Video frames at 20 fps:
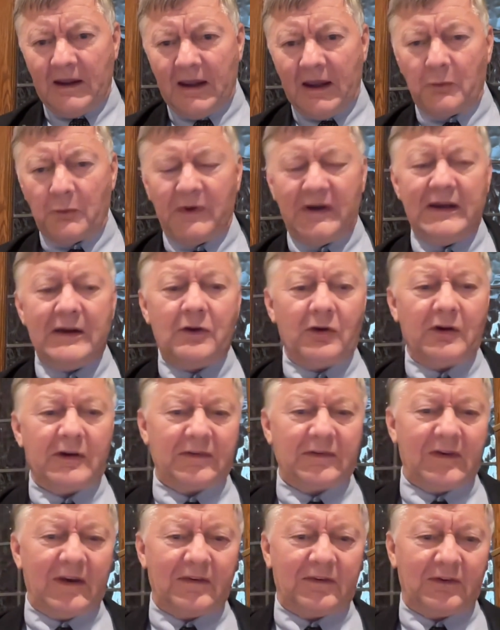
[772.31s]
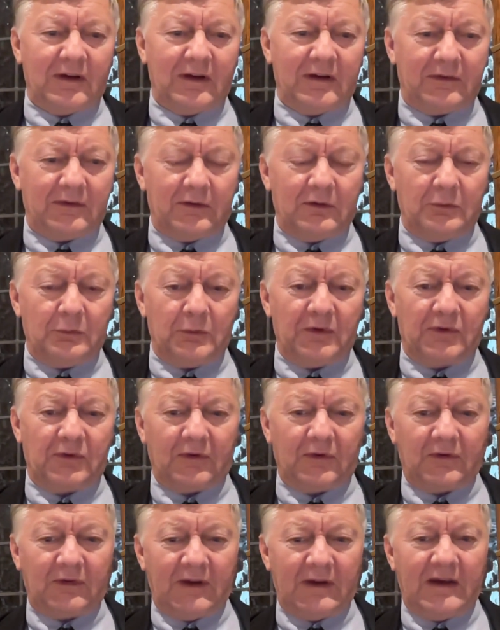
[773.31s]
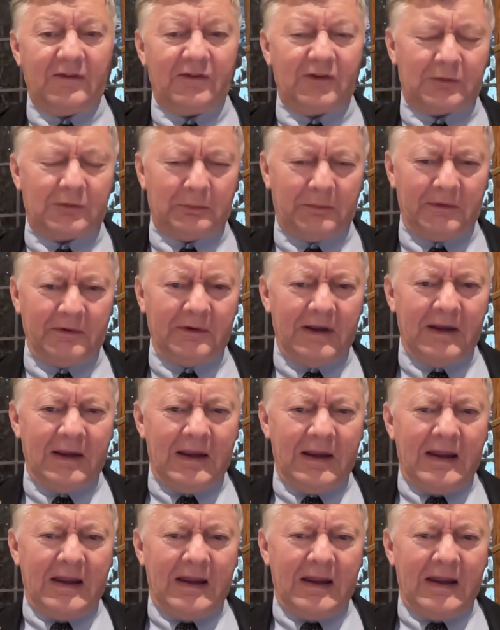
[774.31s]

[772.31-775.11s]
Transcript: And when he got assassinated, which is inevitable,